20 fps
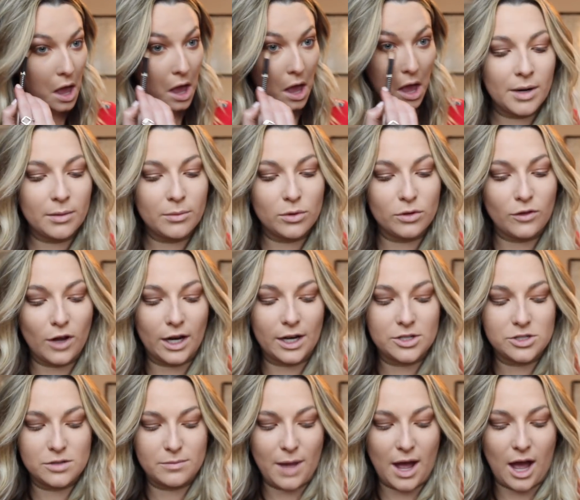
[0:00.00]
I'm gonna move on
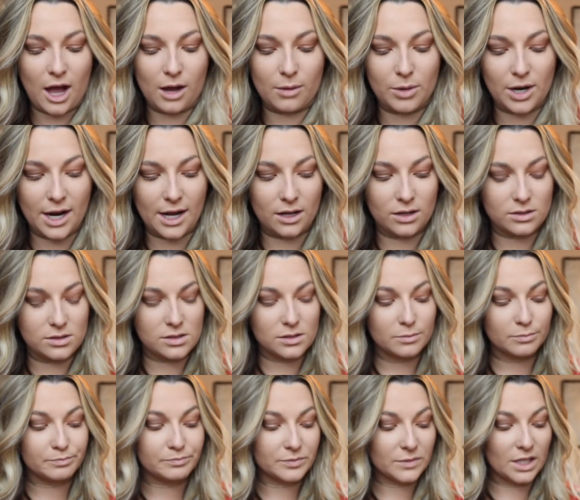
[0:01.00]
and do my
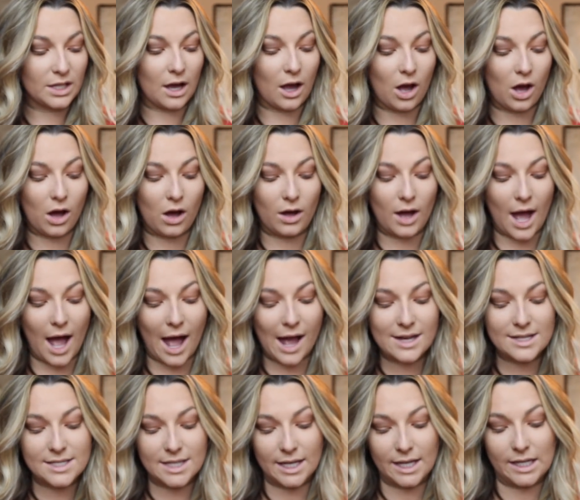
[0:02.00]
eyebrows. Y'all,
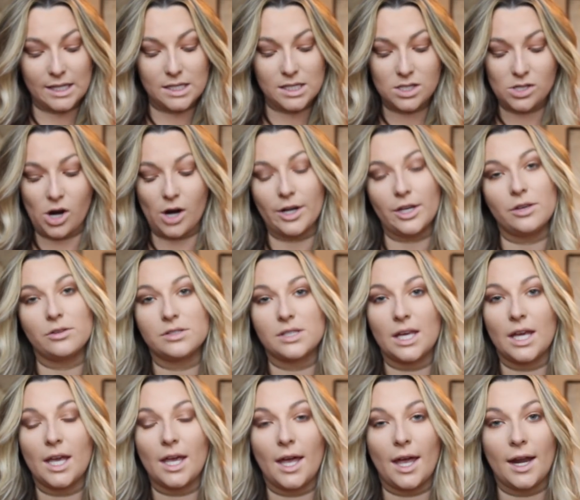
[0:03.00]
I did start
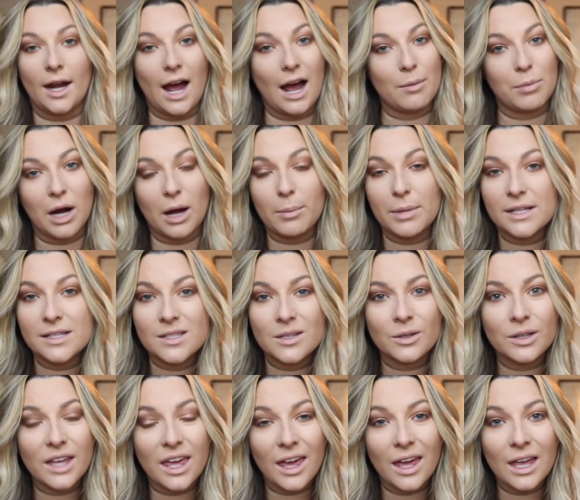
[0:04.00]
using an eyebrow
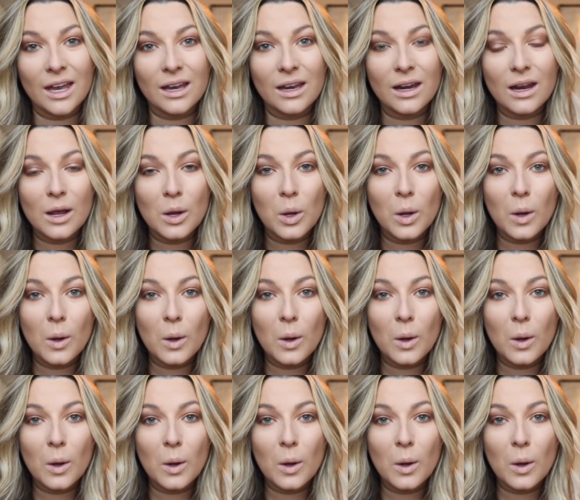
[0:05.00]
pencil again.